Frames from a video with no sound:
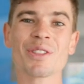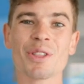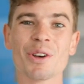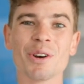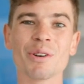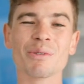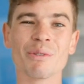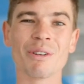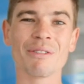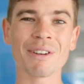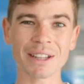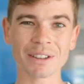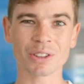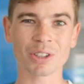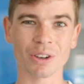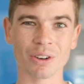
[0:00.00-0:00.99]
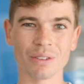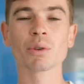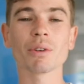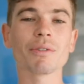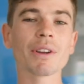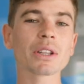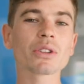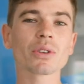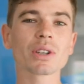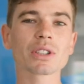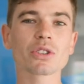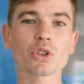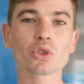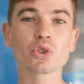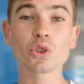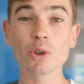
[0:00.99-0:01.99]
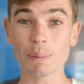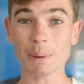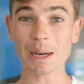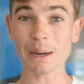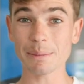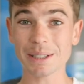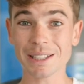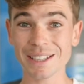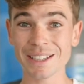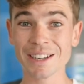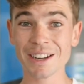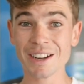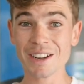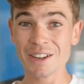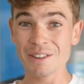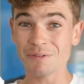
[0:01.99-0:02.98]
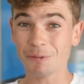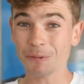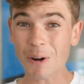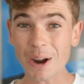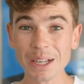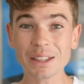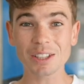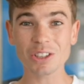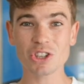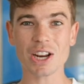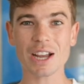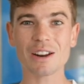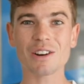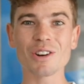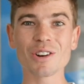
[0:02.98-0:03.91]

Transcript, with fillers: the Reventon. The Reventon is a super limited fighter jet